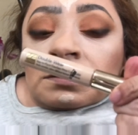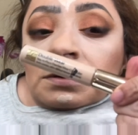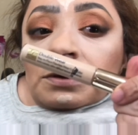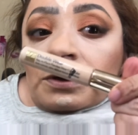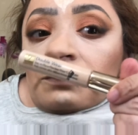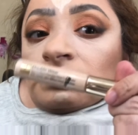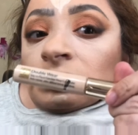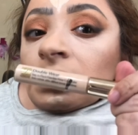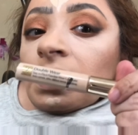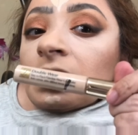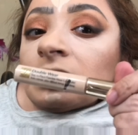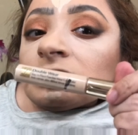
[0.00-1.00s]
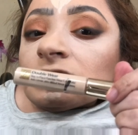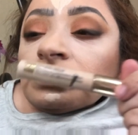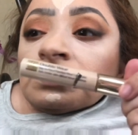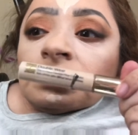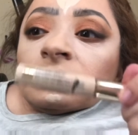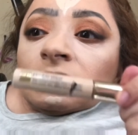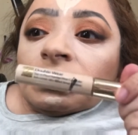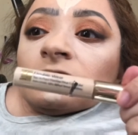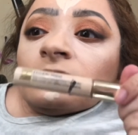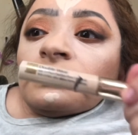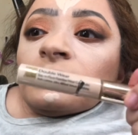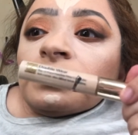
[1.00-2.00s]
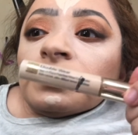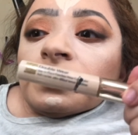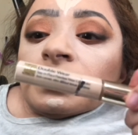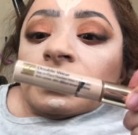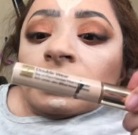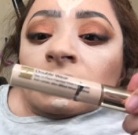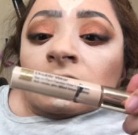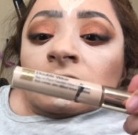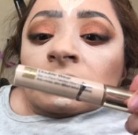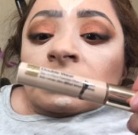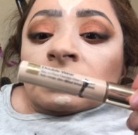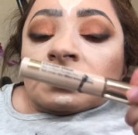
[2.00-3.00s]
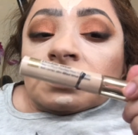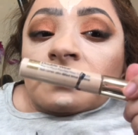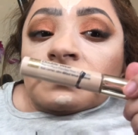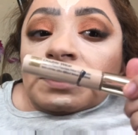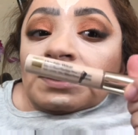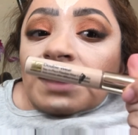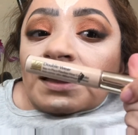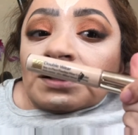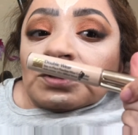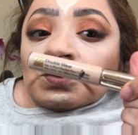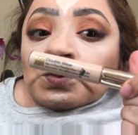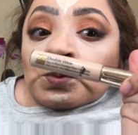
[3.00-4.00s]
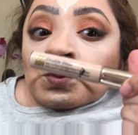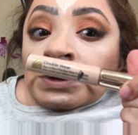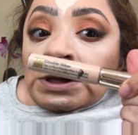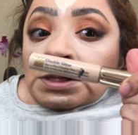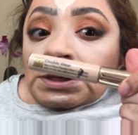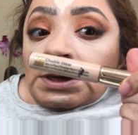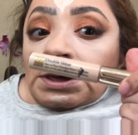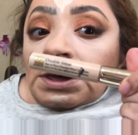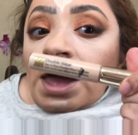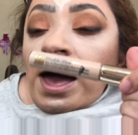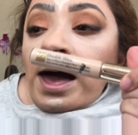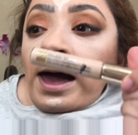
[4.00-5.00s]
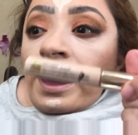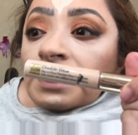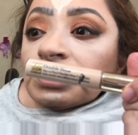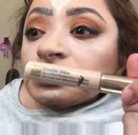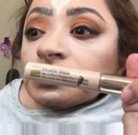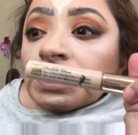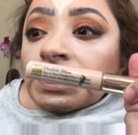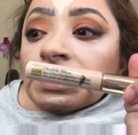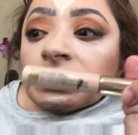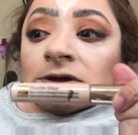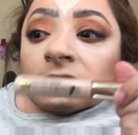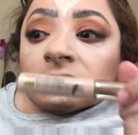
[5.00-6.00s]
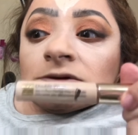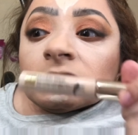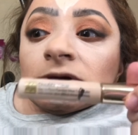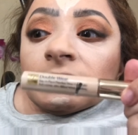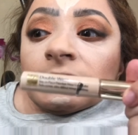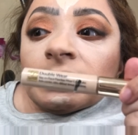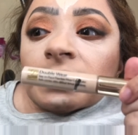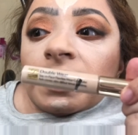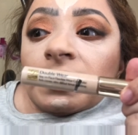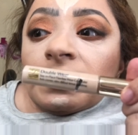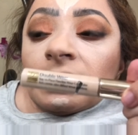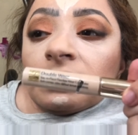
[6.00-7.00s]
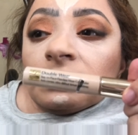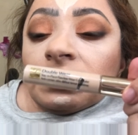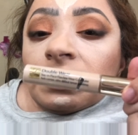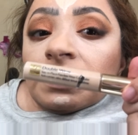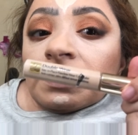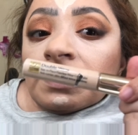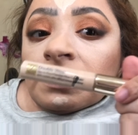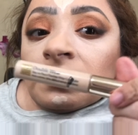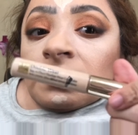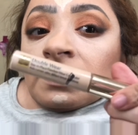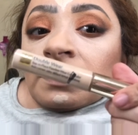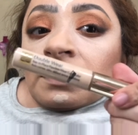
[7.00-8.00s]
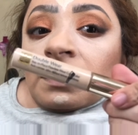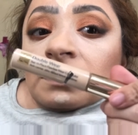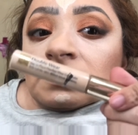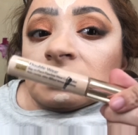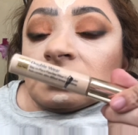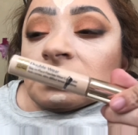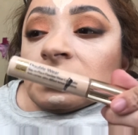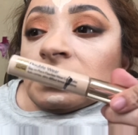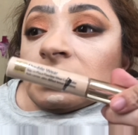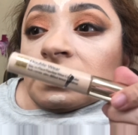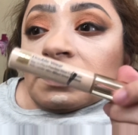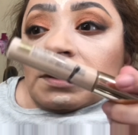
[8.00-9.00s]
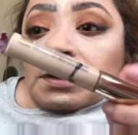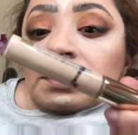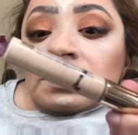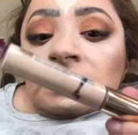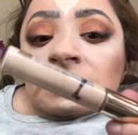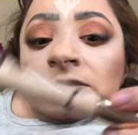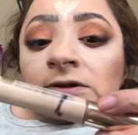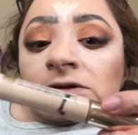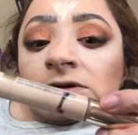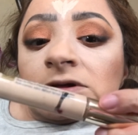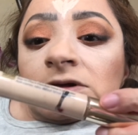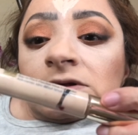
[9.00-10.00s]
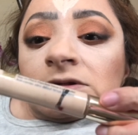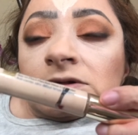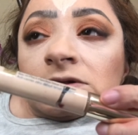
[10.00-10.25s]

if you guys are looking for something that is really hydrating underneath the eye area, honestly, this is